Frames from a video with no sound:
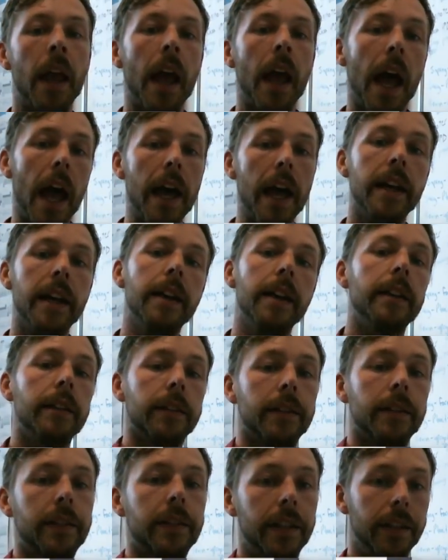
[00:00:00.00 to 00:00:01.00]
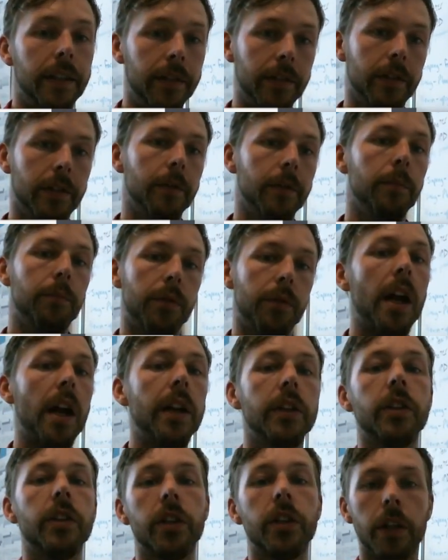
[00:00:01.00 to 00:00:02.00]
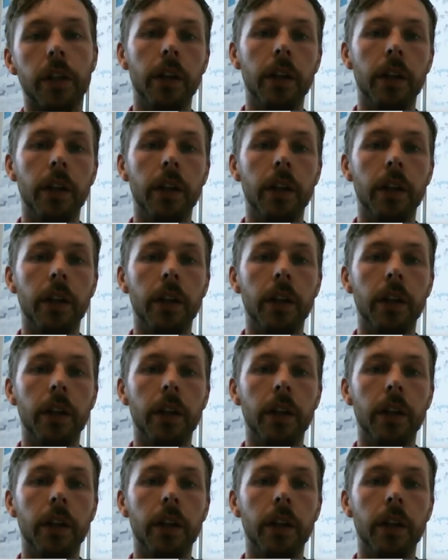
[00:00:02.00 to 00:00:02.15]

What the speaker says: A says branch